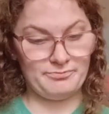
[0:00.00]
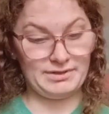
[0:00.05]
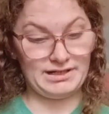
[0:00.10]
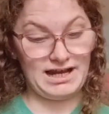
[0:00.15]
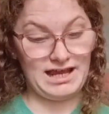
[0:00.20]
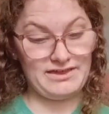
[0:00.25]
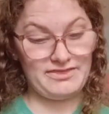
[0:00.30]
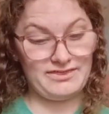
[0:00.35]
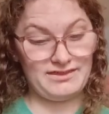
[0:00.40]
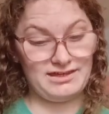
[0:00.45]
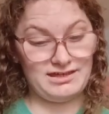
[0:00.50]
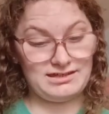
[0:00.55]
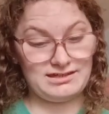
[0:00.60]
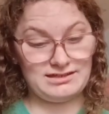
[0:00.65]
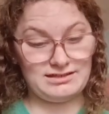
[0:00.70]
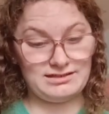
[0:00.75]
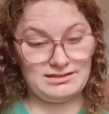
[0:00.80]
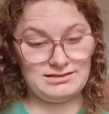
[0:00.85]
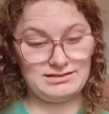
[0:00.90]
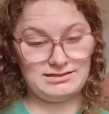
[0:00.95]
but I think
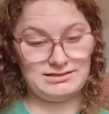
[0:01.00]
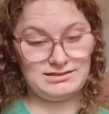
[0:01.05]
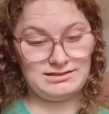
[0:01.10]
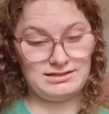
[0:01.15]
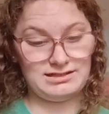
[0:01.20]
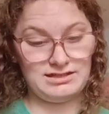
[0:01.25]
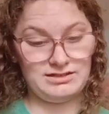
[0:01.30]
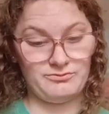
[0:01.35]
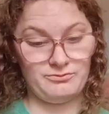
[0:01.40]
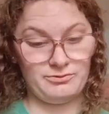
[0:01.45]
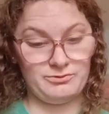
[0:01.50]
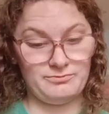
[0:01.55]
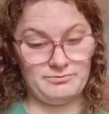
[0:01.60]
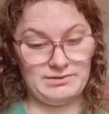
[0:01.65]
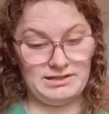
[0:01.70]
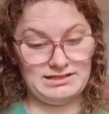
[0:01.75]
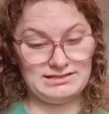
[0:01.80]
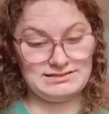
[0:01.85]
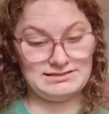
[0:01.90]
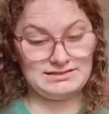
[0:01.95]
it would
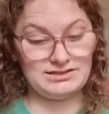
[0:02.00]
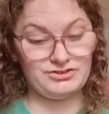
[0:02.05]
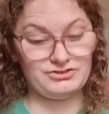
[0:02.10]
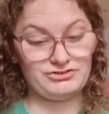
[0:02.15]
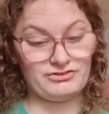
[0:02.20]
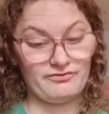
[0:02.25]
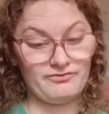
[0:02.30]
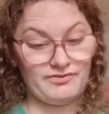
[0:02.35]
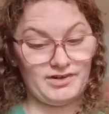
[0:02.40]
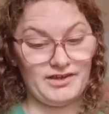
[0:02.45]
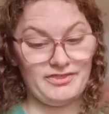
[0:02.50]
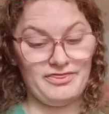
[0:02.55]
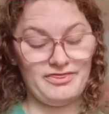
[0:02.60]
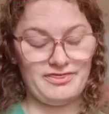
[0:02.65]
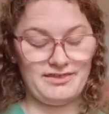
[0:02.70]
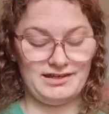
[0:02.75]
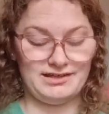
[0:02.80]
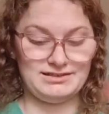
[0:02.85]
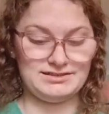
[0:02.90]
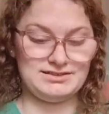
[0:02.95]
be such a fun
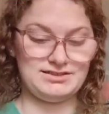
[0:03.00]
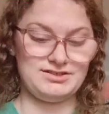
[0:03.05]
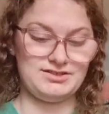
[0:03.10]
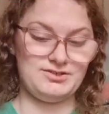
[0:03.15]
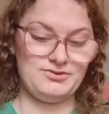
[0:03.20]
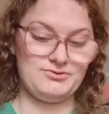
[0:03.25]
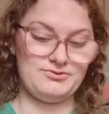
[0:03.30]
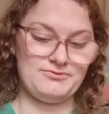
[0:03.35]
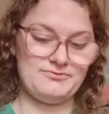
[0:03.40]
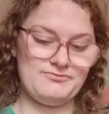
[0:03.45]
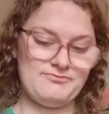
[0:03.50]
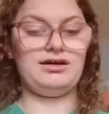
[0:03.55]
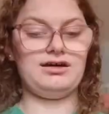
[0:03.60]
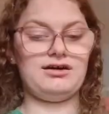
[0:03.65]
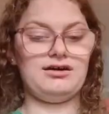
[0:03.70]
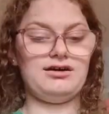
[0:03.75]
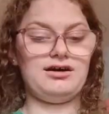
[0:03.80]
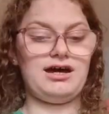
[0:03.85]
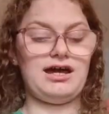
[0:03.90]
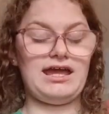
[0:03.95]
thing to do.
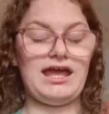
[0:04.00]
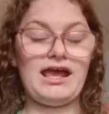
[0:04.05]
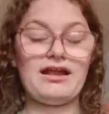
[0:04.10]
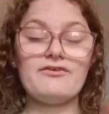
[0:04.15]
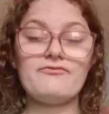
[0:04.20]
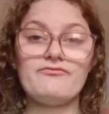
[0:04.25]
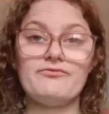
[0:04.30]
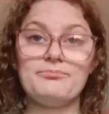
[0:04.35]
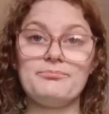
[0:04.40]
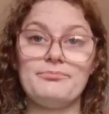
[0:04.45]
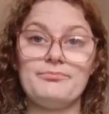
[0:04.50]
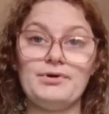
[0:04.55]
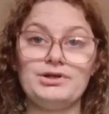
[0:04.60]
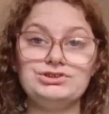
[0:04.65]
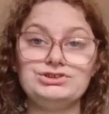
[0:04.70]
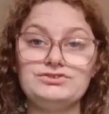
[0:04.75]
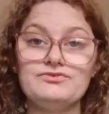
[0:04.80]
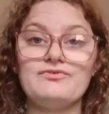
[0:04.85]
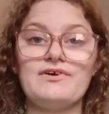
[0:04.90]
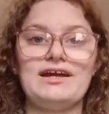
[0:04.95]
I had a
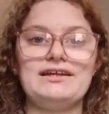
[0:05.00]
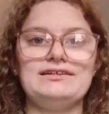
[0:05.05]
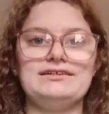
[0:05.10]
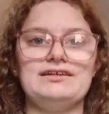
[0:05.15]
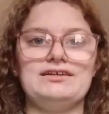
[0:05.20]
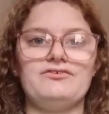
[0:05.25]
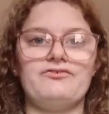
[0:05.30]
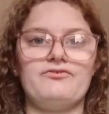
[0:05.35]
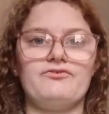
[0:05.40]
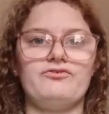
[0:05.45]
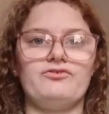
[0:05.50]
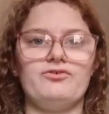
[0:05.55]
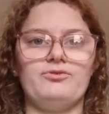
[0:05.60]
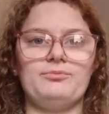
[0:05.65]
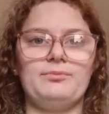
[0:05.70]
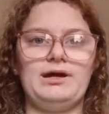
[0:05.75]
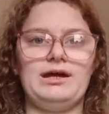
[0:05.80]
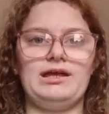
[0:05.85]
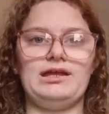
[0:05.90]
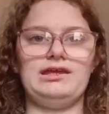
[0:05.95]
bunch of ideas for
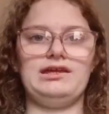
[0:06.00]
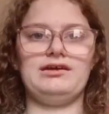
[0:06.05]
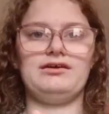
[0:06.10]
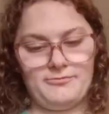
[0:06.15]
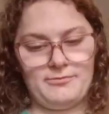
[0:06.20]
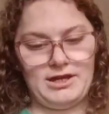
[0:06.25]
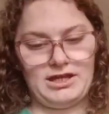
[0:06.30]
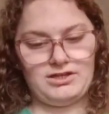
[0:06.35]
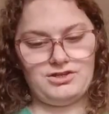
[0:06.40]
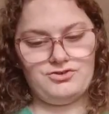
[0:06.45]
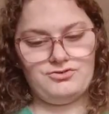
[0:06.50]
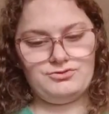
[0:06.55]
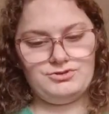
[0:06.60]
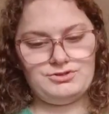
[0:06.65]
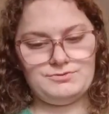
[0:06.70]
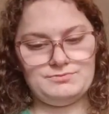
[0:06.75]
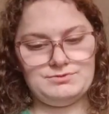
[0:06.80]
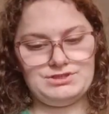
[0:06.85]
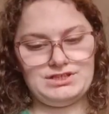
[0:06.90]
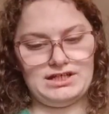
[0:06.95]
my
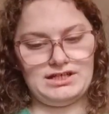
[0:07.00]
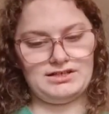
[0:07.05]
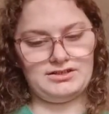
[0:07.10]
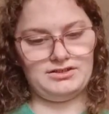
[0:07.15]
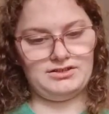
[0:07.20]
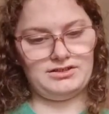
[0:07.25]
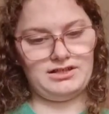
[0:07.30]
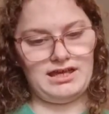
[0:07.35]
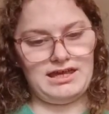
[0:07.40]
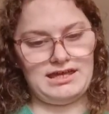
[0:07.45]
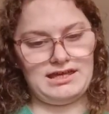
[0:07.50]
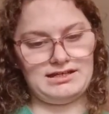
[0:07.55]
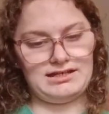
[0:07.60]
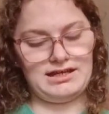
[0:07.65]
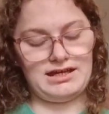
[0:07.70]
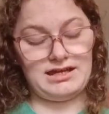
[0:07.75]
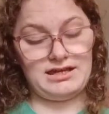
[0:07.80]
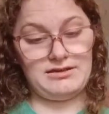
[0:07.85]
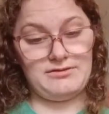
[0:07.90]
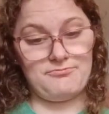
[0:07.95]
YouTube channel, and
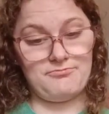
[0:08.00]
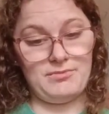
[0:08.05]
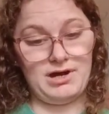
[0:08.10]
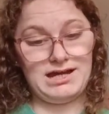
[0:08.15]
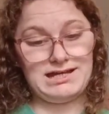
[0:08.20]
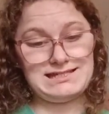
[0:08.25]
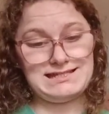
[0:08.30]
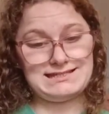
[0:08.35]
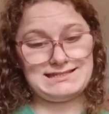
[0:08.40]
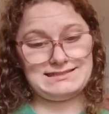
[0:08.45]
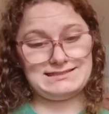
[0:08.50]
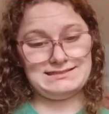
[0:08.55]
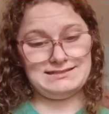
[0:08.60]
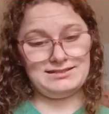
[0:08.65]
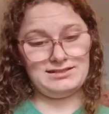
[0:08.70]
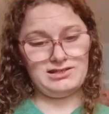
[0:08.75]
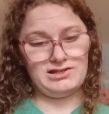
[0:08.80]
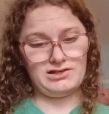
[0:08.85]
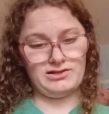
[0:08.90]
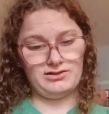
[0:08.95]
I might
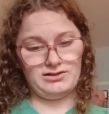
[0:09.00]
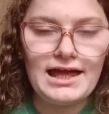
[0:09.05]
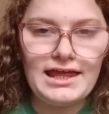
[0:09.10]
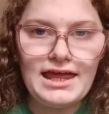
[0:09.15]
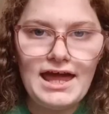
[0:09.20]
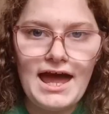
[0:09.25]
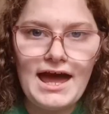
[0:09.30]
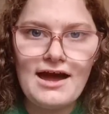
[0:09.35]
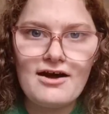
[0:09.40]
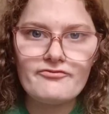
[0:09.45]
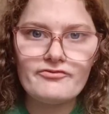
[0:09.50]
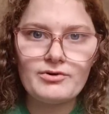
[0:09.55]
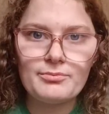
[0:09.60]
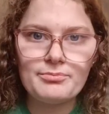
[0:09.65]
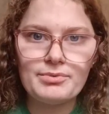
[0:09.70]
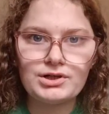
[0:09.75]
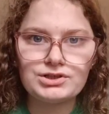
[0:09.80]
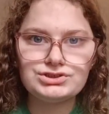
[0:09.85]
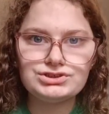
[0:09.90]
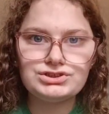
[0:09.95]
still. I have a
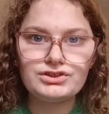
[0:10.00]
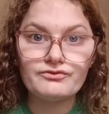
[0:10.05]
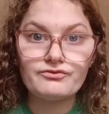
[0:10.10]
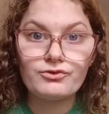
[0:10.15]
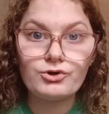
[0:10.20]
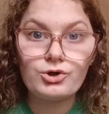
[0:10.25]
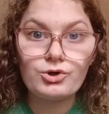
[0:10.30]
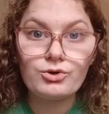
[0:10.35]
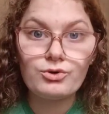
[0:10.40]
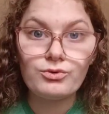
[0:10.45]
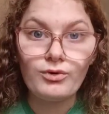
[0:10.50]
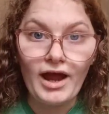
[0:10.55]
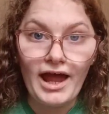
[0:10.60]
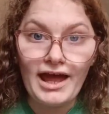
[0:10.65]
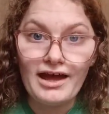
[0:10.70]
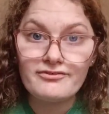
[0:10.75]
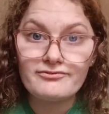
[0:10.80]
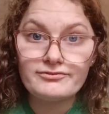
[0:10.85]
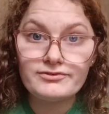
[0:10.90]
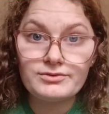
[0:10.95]
bunch of
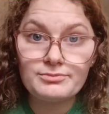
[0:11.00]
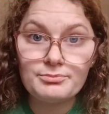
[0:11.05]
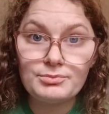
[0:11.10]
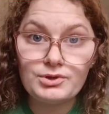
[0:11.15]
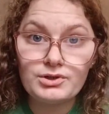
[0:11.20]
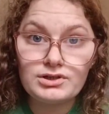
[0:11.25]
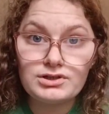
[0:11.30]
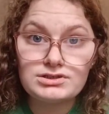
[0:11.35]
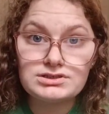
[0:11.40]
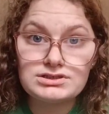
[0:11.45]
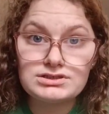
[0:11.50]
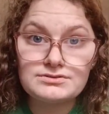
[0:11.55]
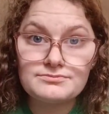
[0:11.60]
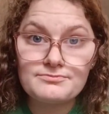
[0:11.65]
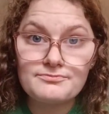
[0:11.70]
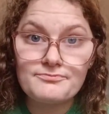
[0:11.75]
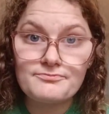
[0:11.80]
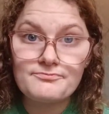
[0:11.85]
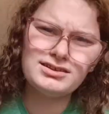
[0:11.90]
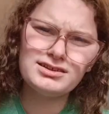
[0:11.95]
craft books.
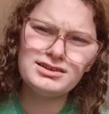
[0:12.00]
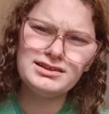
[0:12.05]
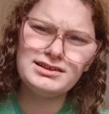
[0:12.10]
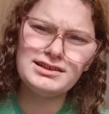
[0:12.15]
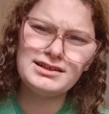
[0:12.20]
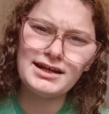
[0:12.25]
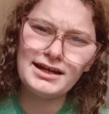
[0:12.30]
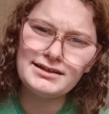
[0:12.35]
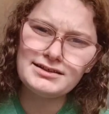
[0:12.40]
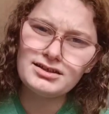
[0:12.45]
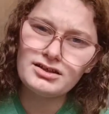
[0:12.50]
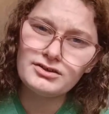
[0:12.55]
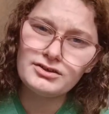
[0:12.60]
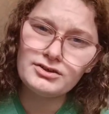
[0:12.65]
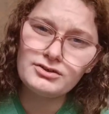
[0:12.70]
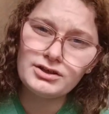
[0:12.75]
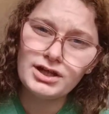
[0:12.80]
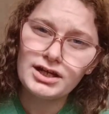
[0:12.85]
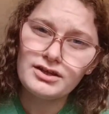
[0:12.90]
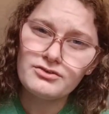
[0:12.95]
Did I tell
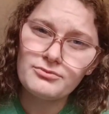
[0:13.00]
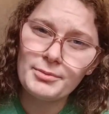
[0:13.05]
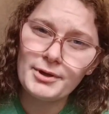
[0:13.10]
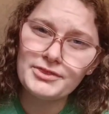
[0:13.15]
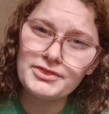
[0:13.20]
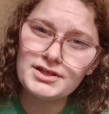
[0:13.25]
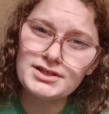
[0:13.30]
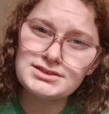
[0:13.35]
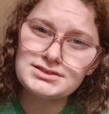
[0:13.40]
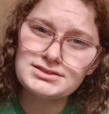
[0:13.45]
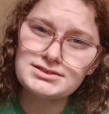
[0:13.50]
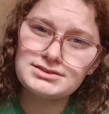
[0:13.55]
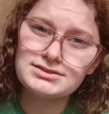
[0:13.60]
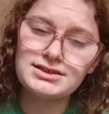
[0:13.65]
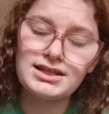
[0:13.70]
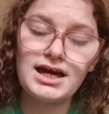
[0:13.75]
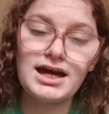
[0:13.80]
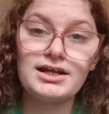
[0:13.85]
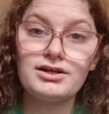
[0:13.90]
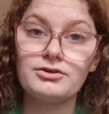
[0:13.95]
you guys about this?
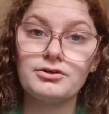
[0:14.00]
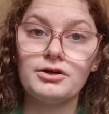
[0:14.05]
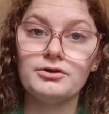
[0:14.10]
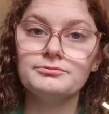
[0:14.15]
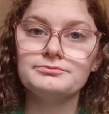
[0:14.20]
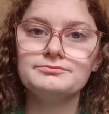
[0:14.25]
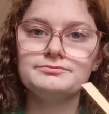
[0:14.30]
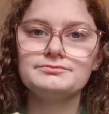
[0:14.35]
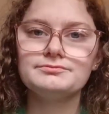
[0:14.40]
I don't know.